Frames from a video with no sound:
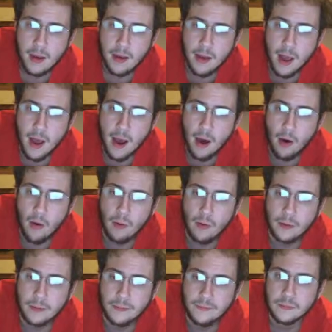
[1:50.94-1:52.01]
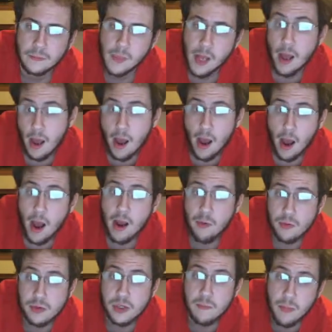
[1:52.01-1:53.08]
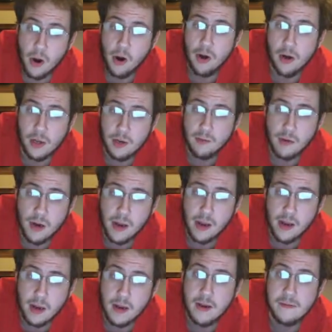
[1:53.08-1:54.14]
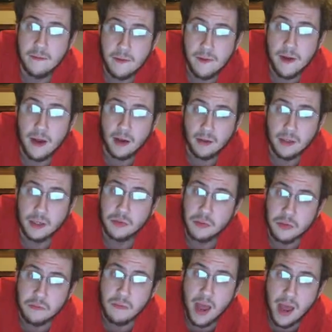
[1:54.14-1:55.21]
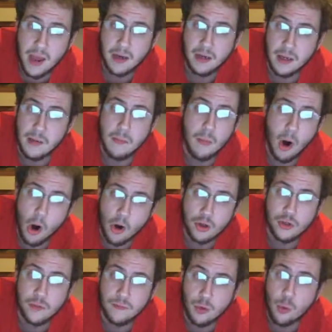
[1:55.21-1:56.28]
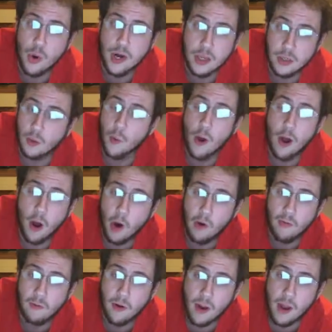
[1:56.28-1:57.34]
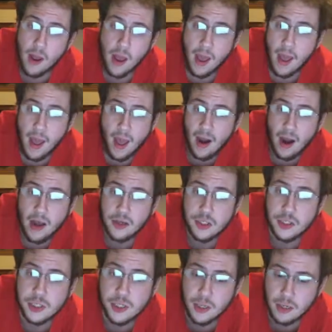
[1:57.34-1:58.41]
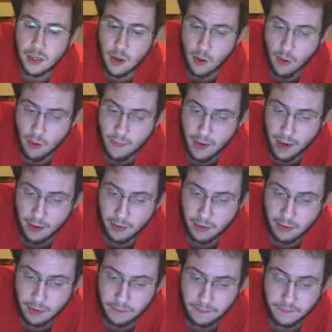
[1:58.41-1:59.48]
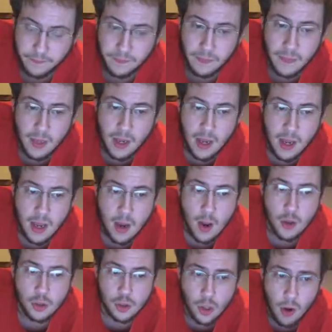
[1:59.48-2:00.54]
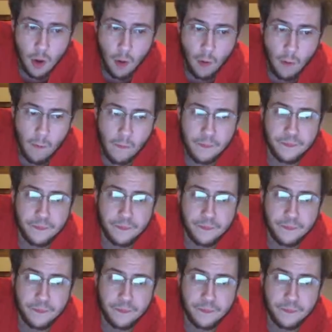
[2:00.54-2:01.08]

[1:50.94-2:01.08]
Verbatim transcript: Now, I was apparently right. In fact, this was made in March of 2012, and I just didn't know about it. So,